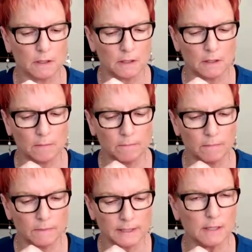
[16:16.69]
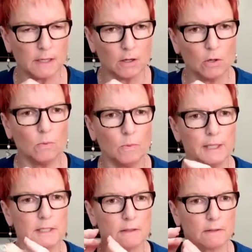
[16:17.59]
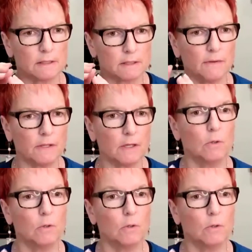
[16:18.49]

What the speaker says: That's not the